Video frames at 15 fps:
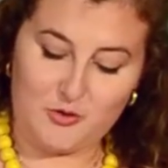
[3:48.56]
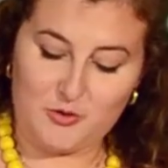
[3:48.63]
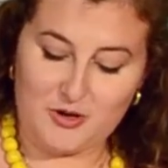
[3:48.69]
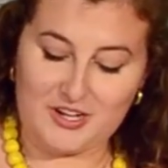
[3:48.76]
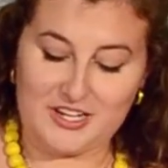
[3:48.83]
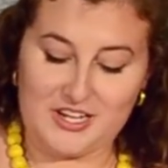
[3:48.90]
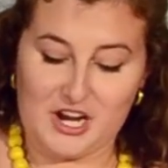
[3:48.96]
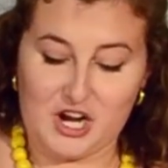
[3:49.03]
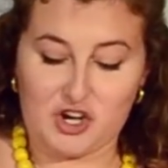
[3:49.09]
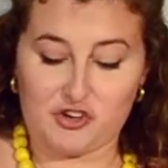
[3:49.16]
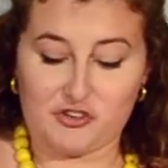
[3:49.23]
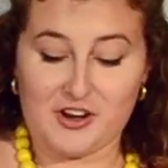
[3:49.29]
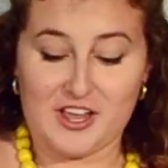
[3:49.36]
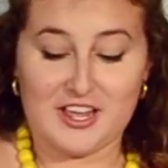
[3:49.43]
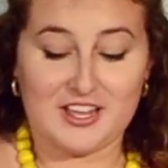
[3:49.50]
we're getting a
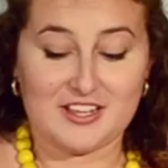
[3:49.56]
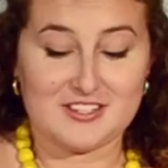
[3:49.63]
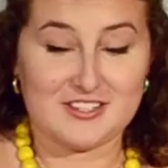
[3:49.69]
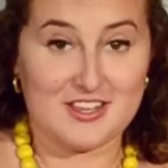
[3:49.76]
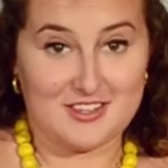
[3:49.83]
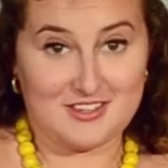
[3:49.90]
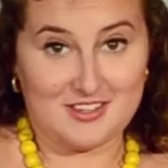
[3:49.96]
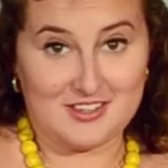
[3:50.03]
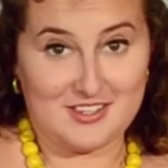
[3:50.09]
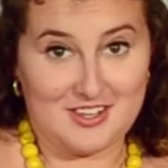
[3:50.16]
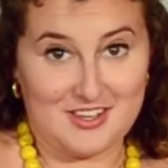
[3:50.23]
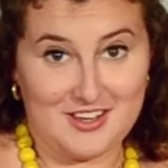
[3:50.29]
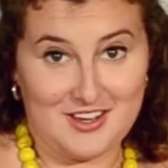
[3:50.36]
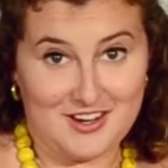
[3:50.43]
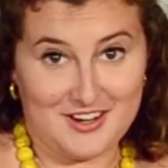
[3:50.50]
great consistency
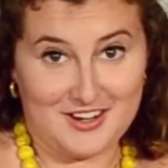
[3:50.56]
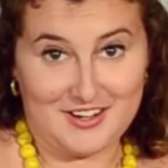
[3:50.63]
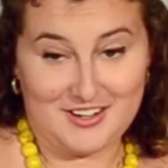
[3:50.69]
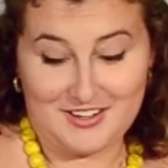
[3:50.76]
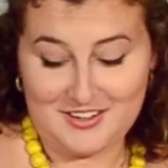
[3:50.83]
here.